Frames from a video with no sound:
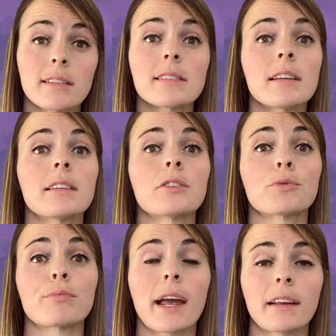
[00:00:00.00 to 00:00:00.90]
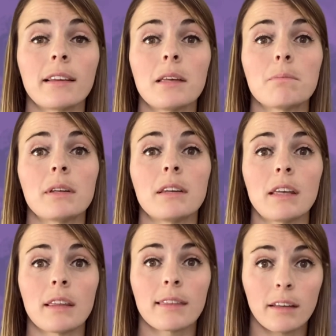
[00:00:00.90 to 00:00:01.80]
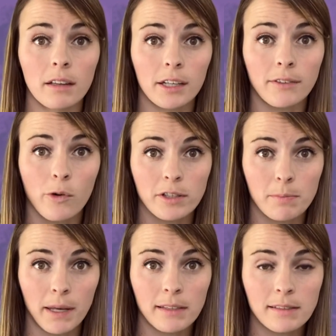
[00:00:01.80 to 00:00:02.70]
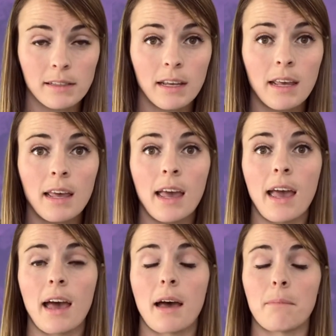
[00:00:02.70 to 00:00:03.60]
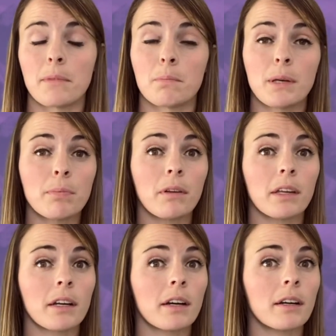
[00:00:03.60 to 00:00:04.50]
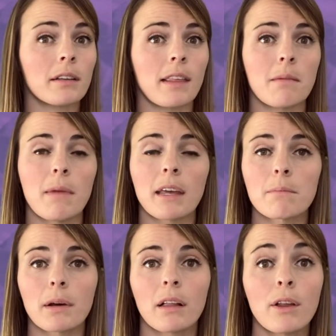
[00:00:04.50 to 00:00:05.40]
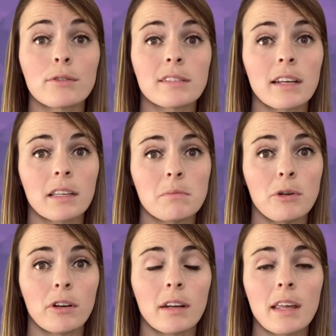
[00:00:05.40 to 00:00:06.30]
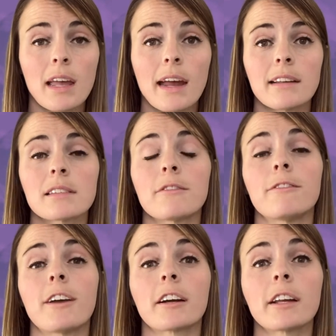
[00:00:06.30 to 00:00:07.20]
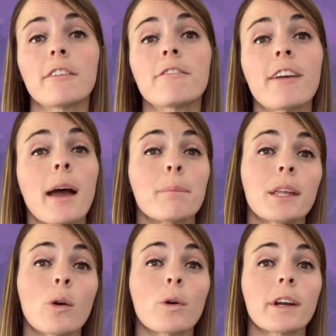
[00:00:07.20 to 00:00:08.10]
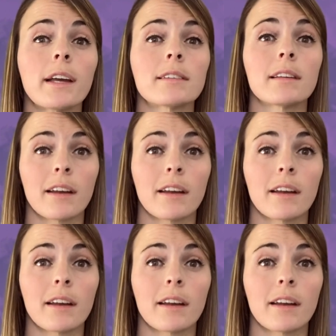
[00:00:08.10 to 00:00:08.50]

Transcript: sit directly beneath Hill Air Force Base. The people here, they make up a close-knit community, and it's a very family-oriented